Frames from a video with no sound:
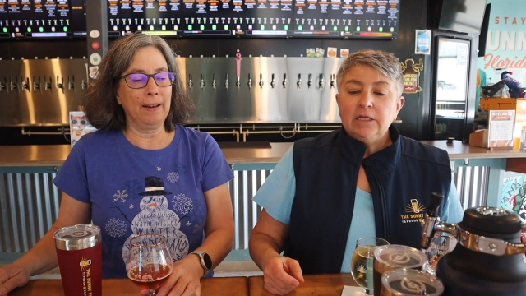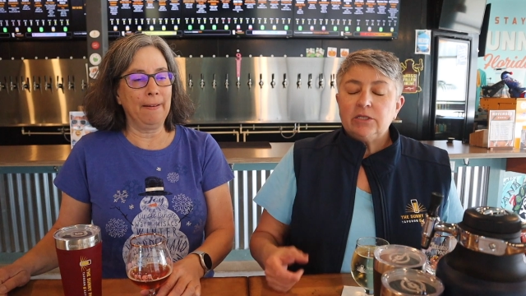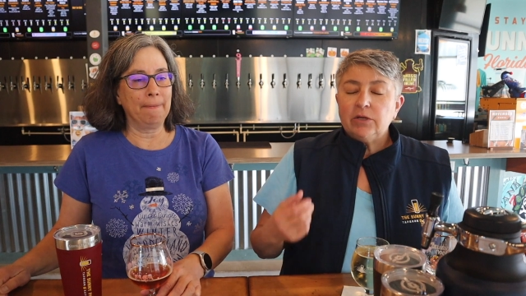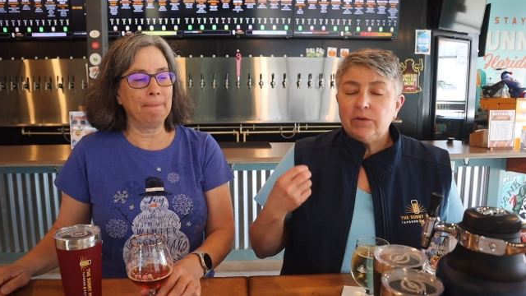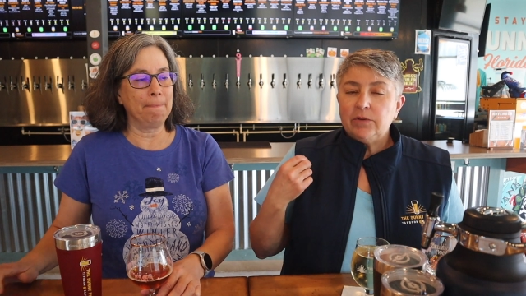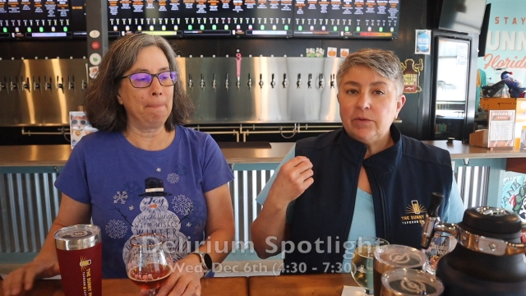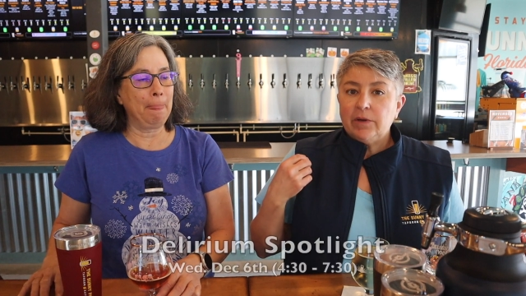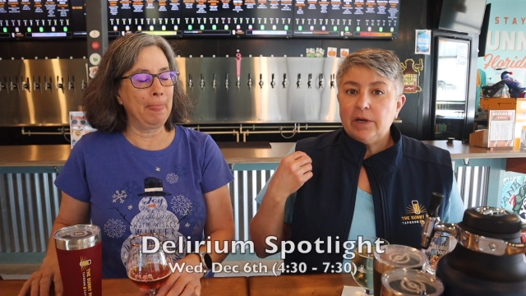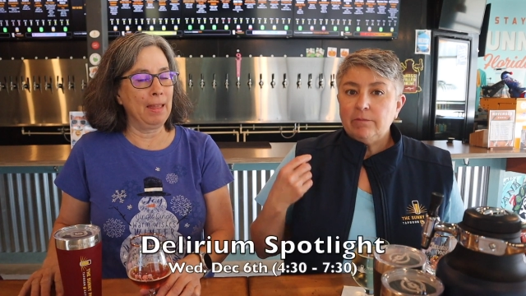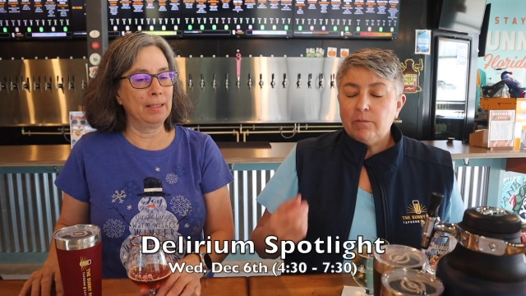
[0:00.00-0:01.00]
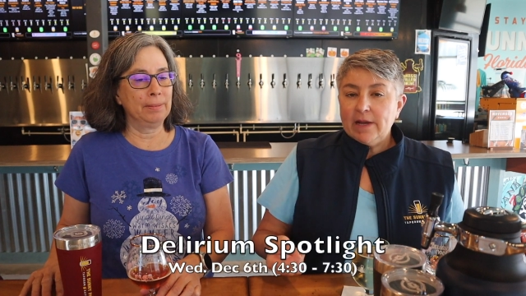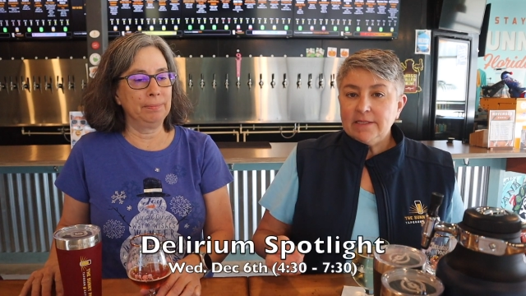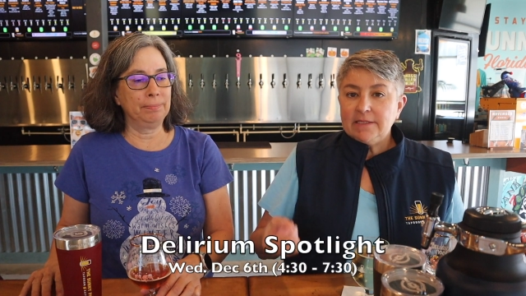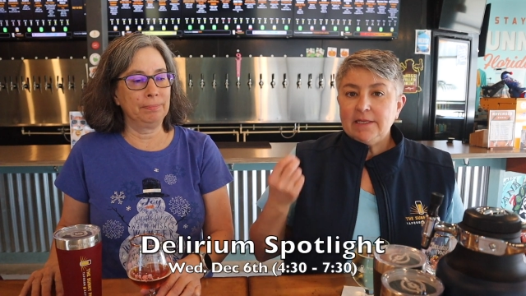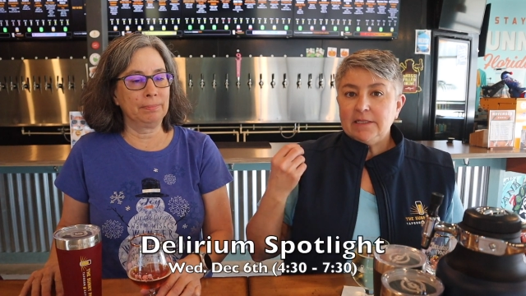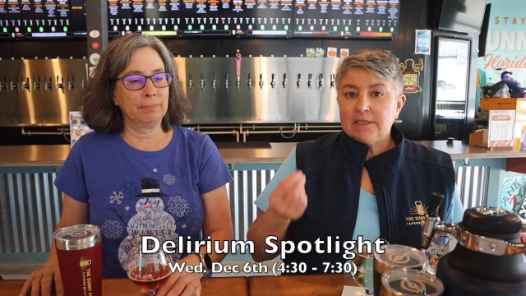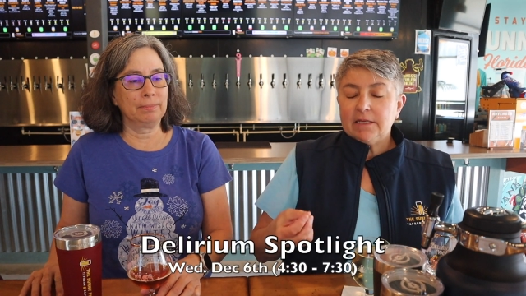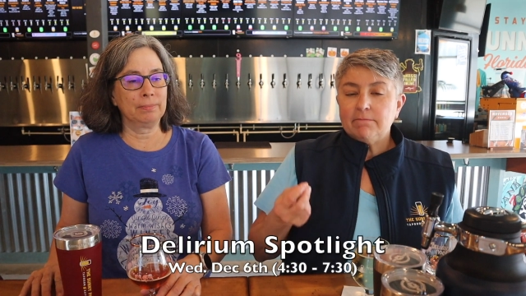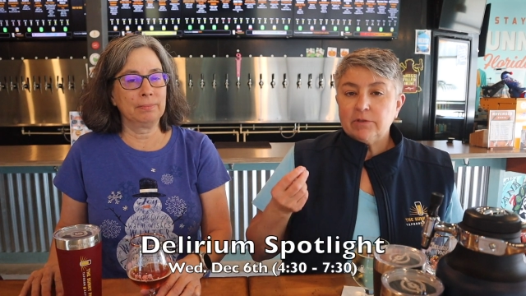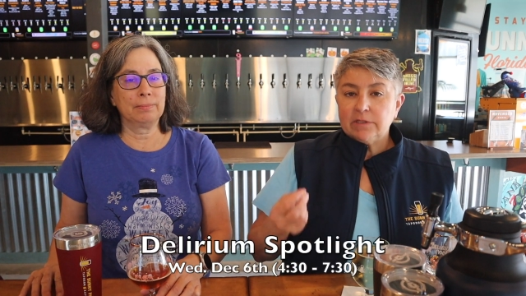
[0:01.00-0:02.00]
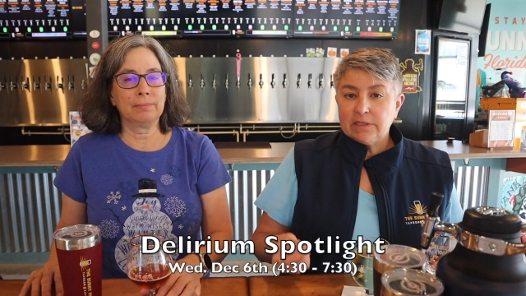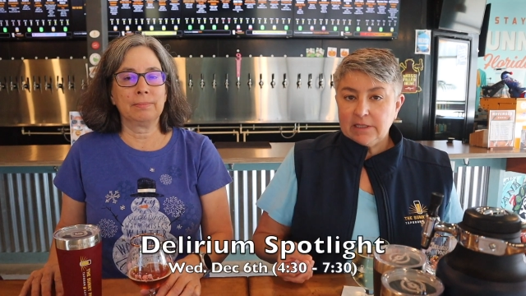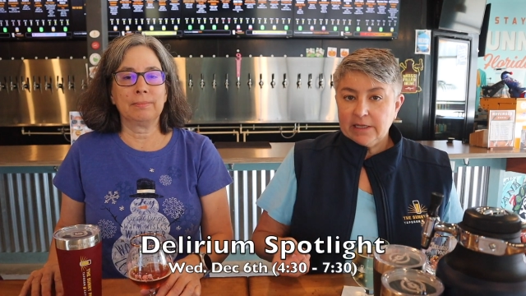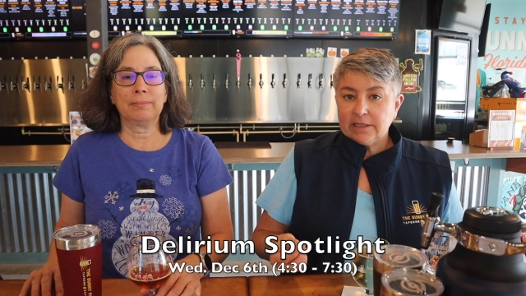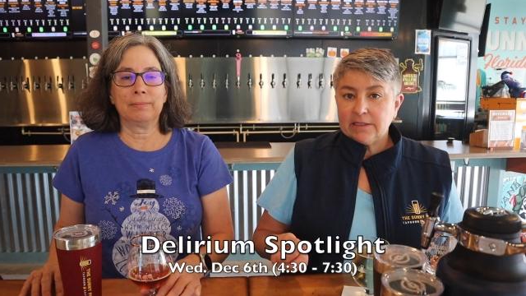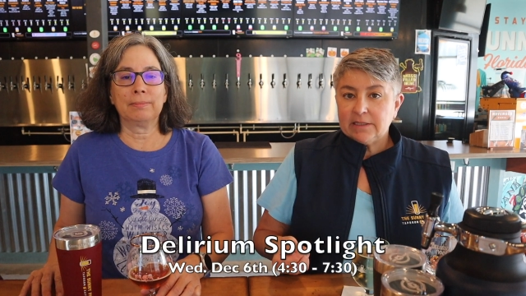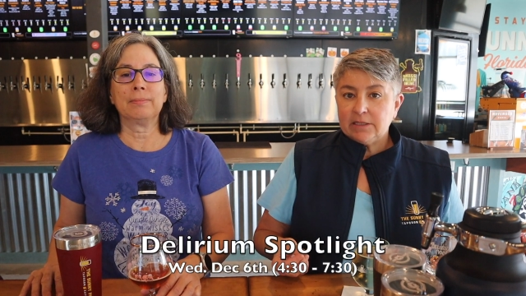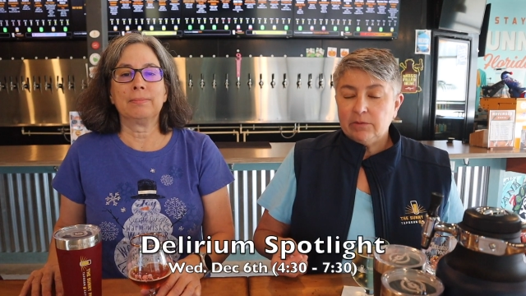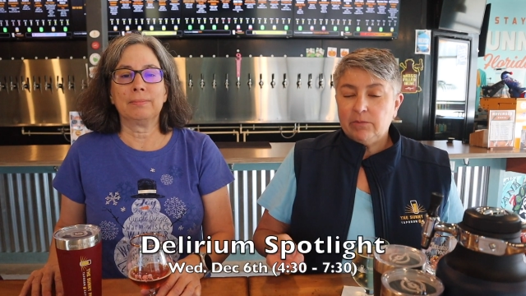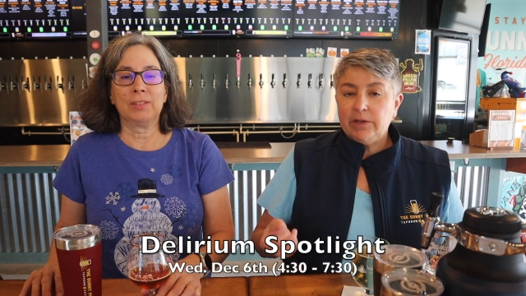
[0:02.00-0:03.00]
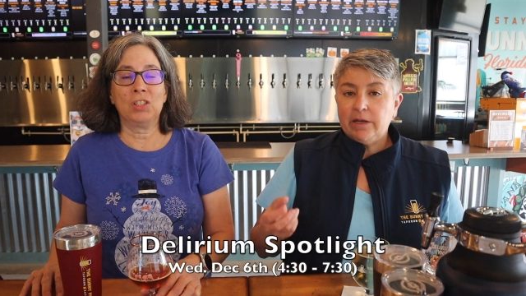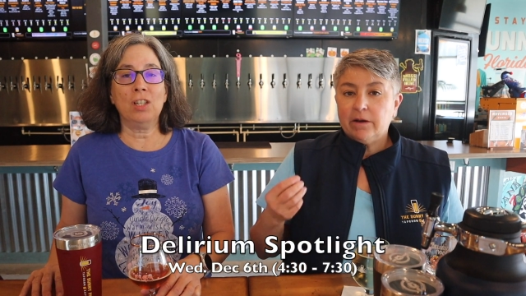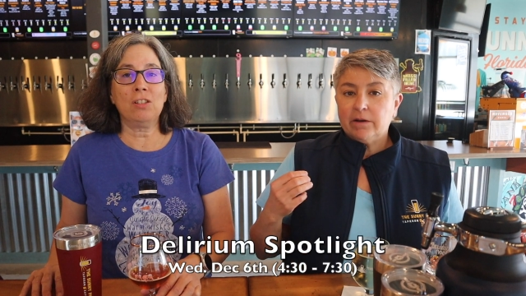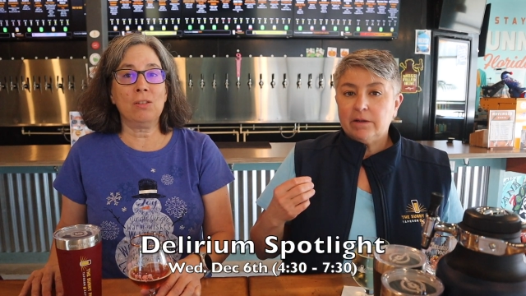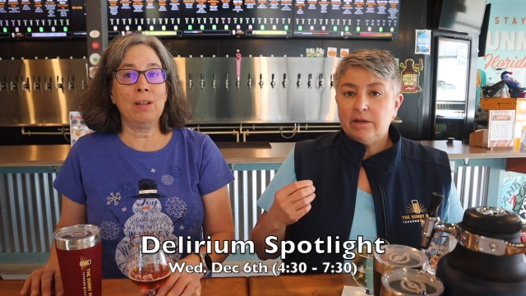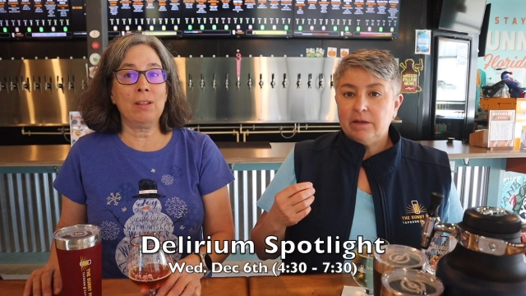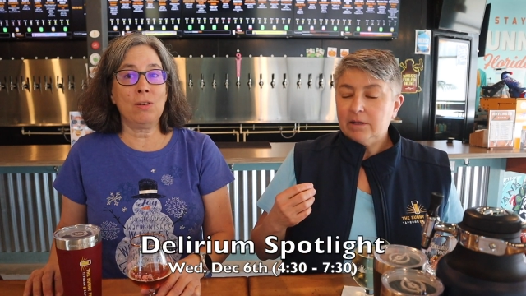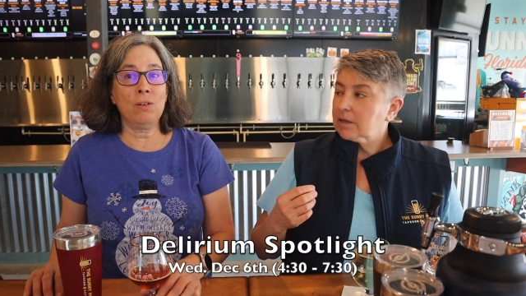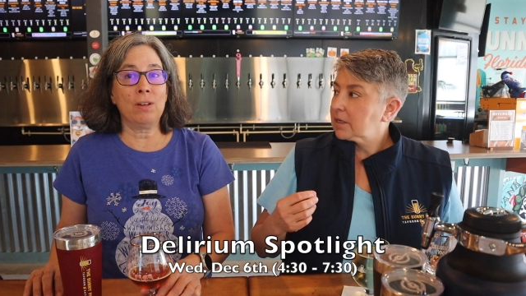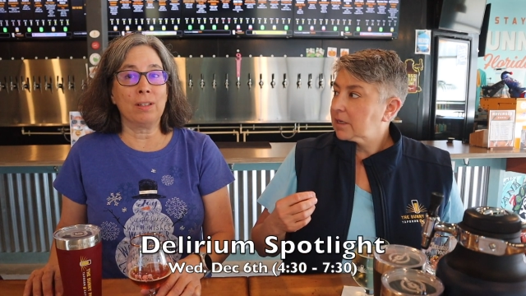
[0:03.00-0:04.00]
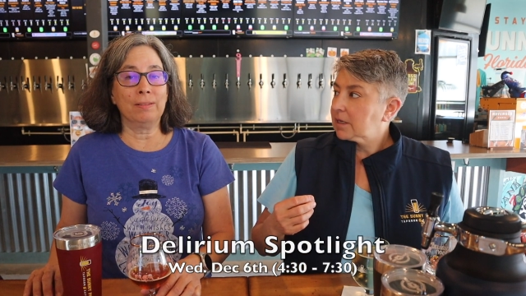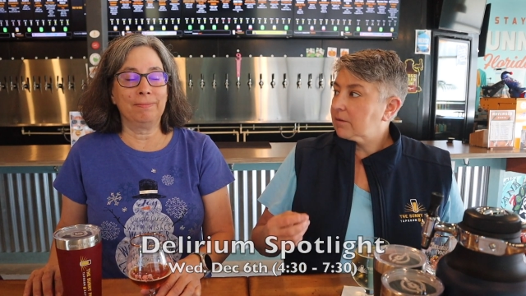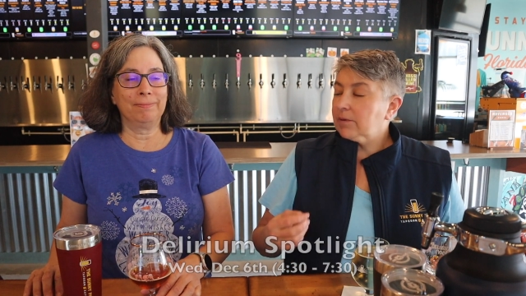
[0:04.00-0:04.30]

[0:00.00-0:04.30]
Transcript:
Speaker 1: So on Wednesday, December sixth, we just are just around the corner.